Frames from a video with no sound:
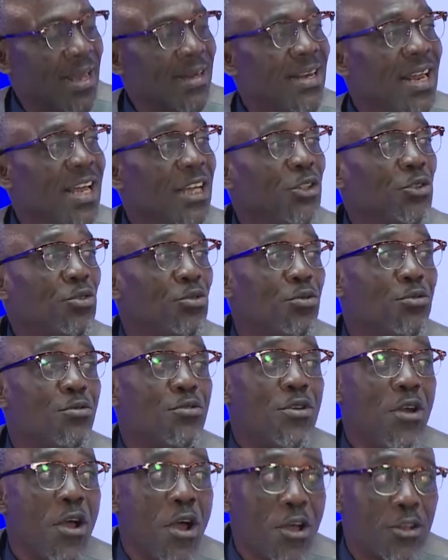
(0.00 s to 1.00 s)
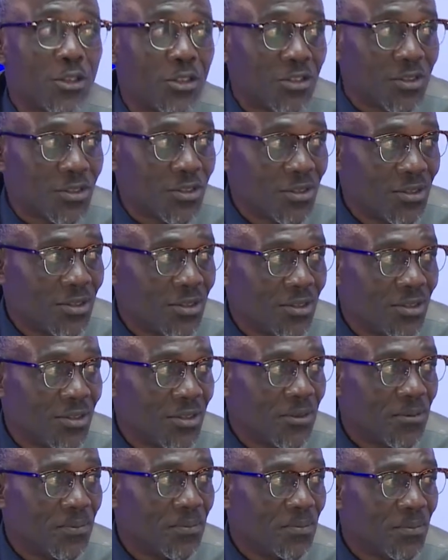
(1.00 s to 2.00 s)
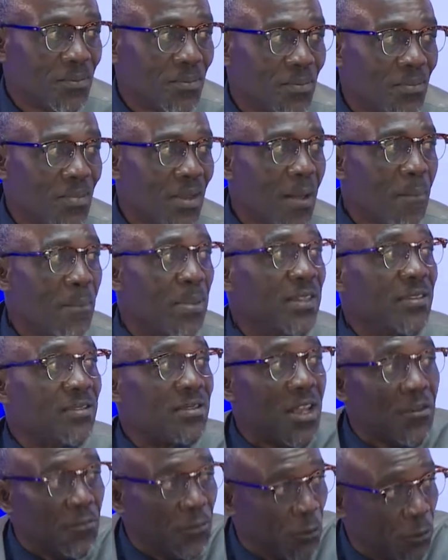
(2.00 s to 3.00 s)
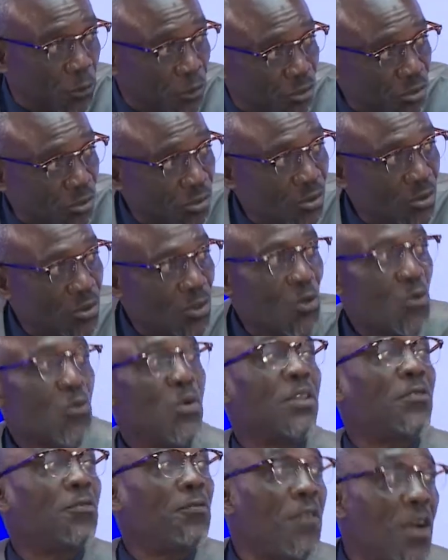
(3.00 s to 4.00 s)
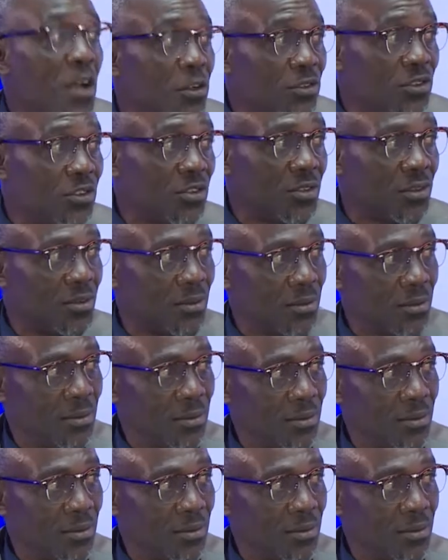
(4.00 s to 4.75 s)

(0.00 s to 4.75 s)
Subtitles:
they should not be stifled with funds.